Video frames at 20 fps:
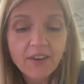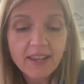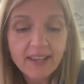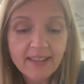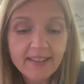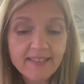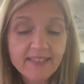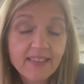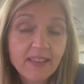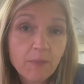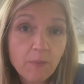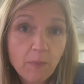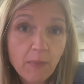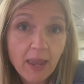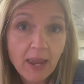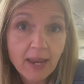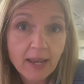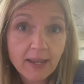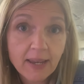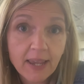is the
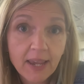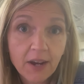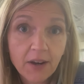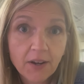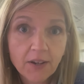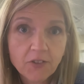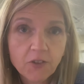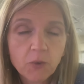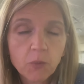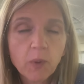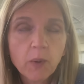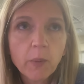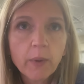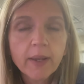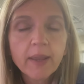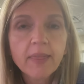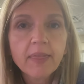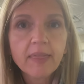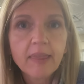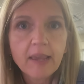main character, we
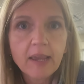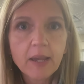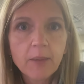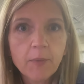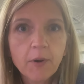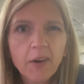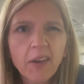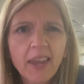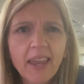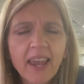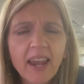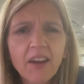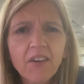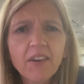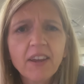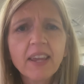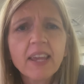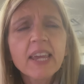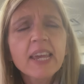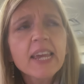want to think about
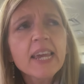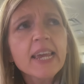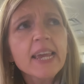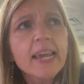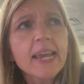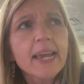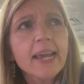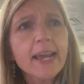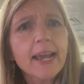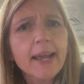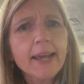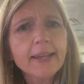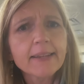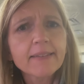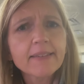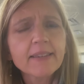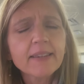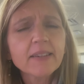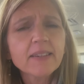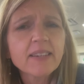Harry. And
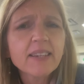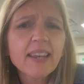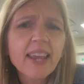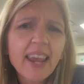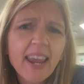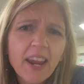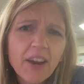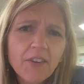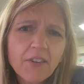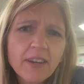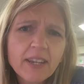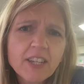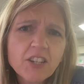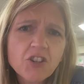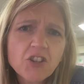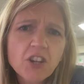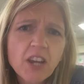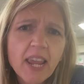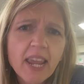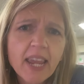did Harry
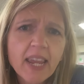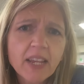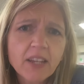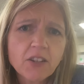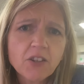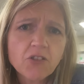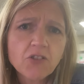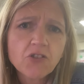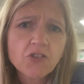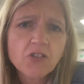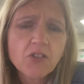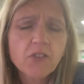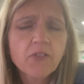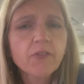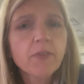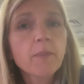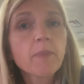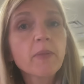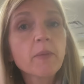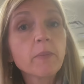change
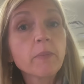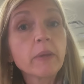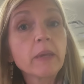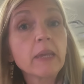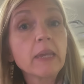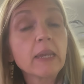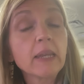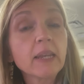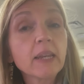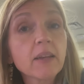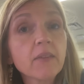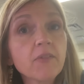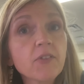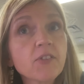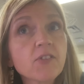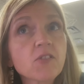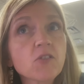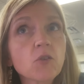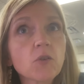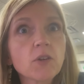from the beginning of the
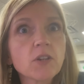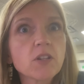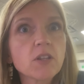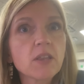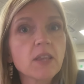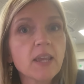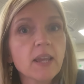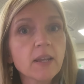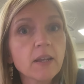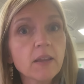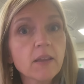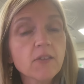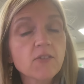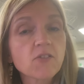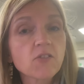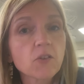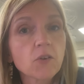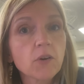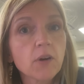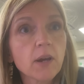story to the end of the
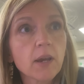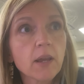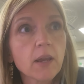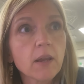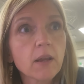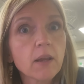story?